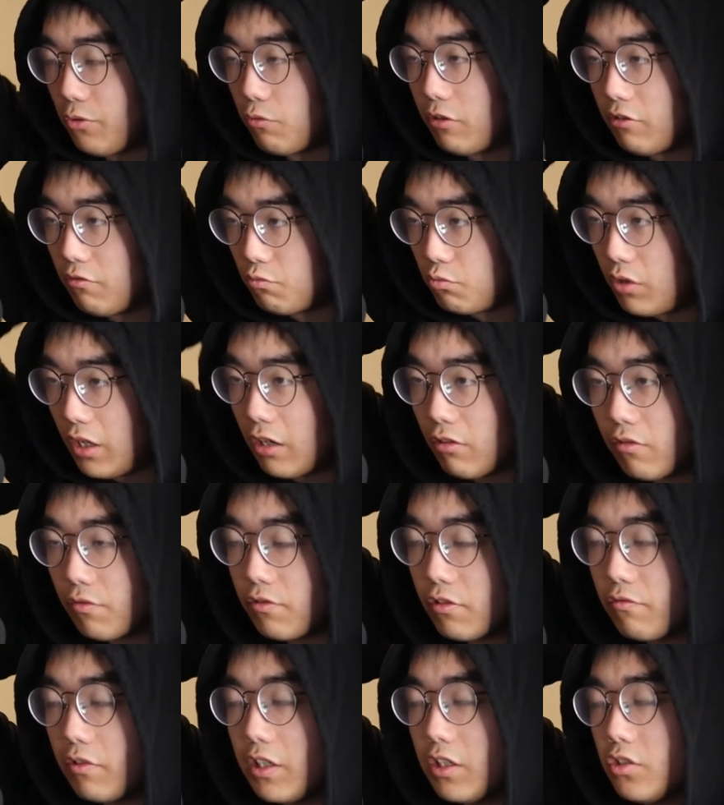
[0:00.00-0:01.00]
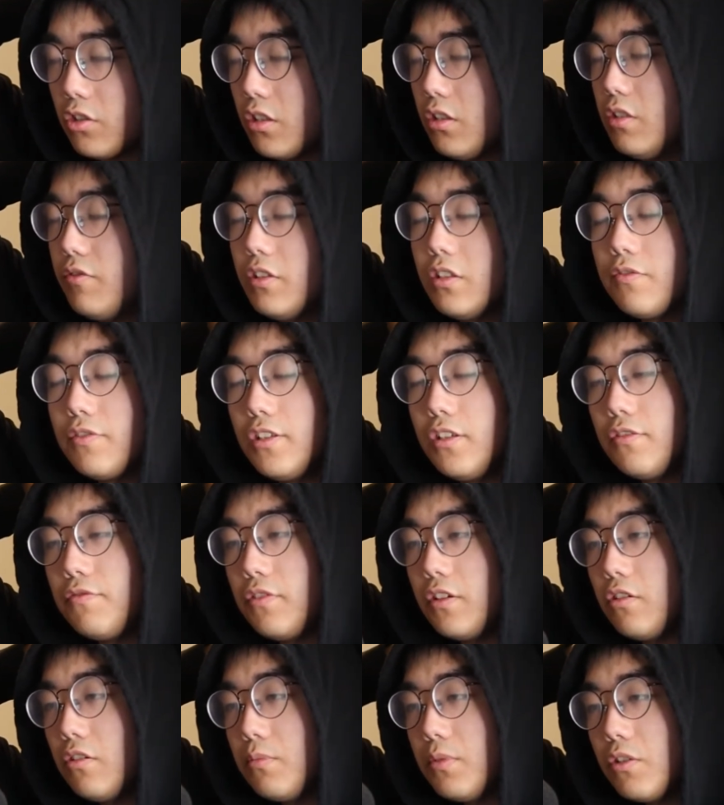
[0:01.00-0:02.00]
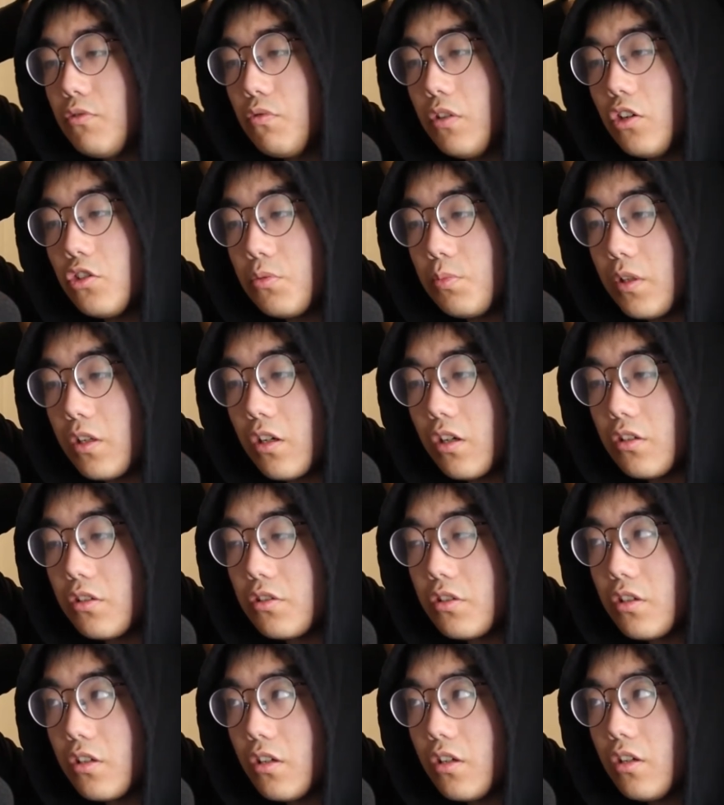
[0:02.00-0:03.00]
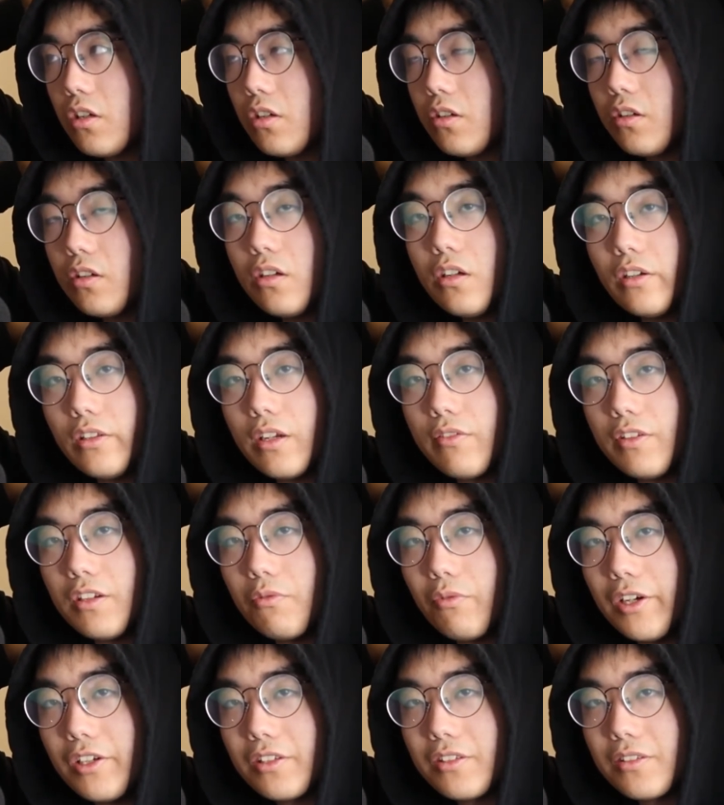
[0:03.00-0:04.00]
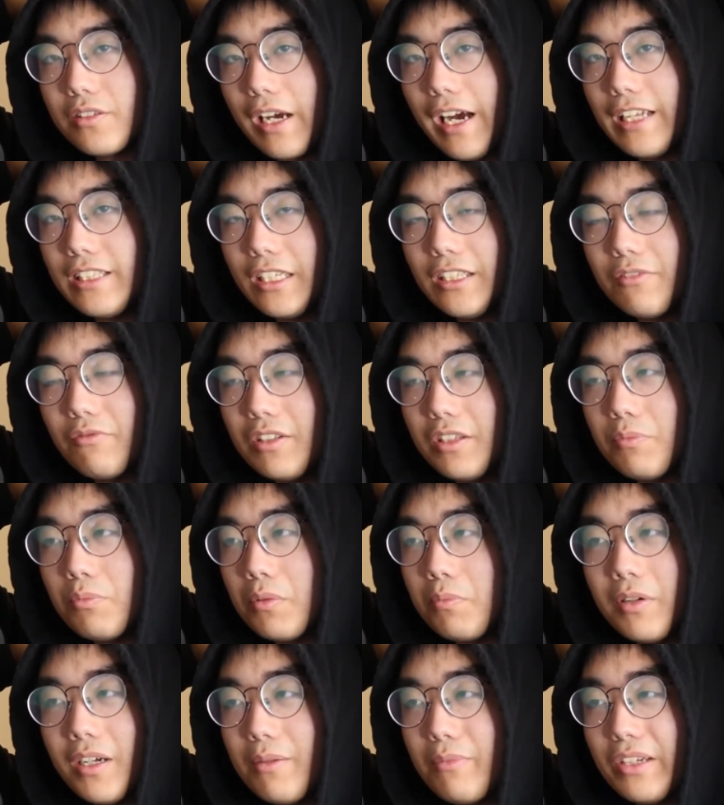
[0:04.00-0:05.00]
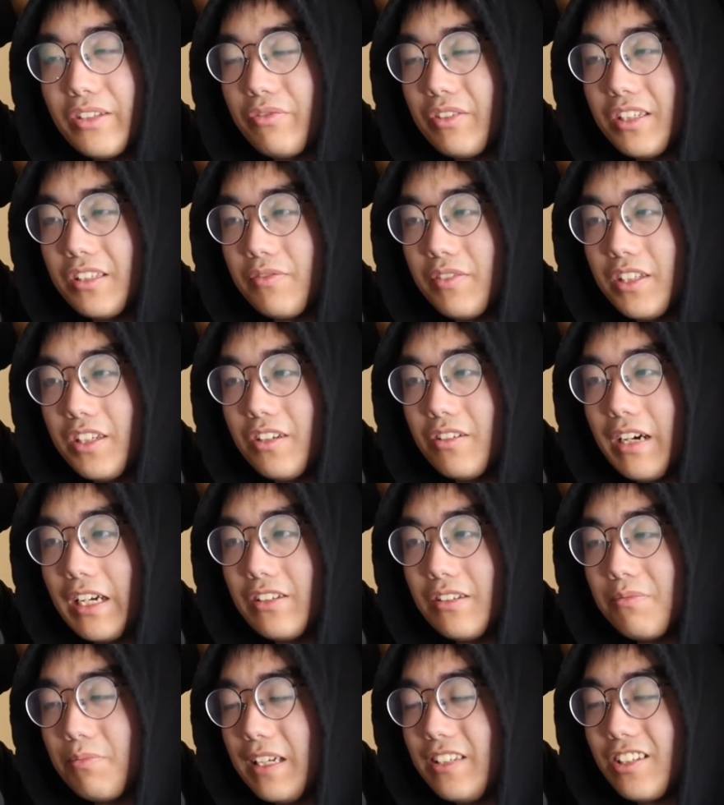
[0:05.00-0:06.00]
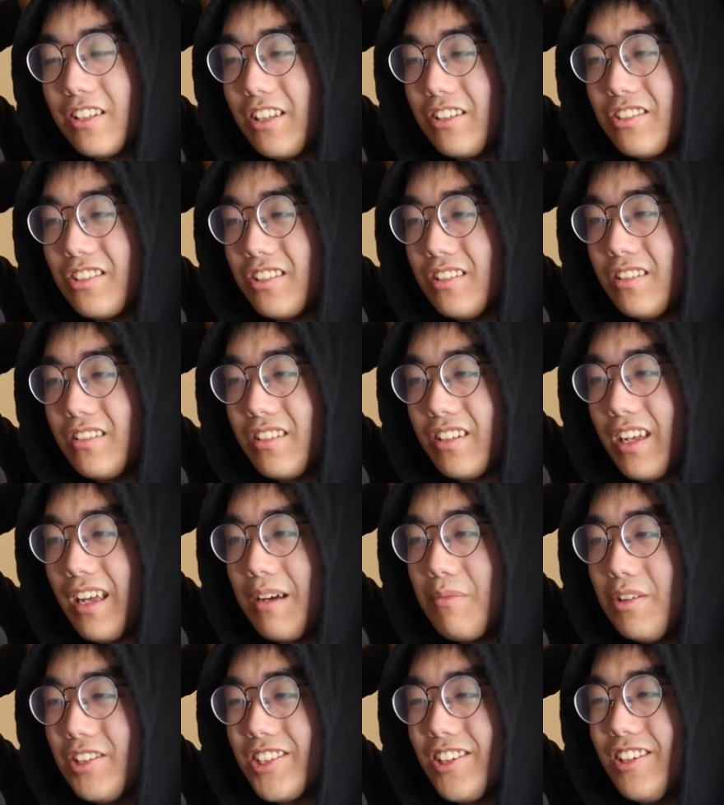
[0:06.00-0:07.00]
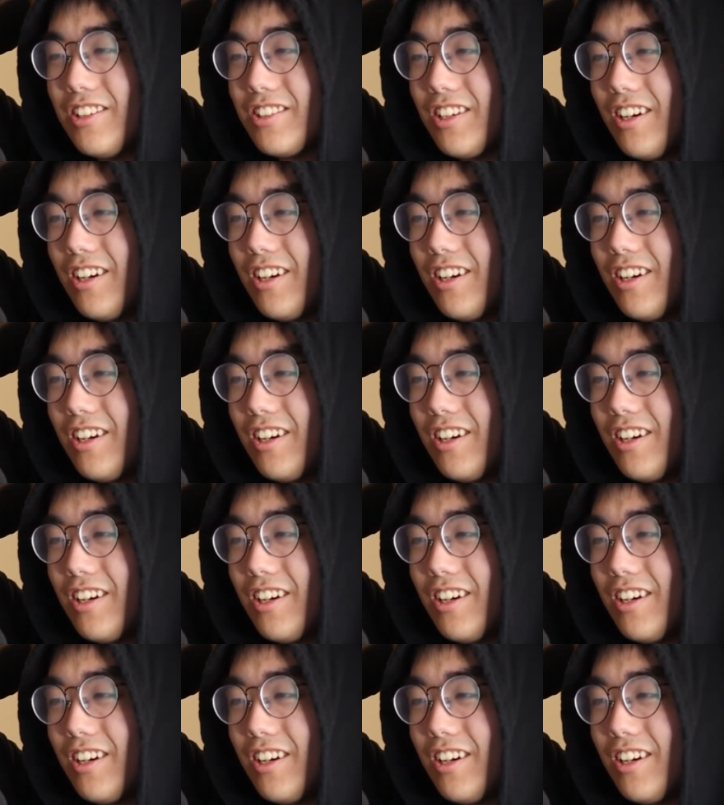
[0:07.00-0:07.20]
went wrong with the race. Sorry if this video felt a bit rushed, because it definitely was. I didn't really prepare much for this video. I basically just turned on the camera and started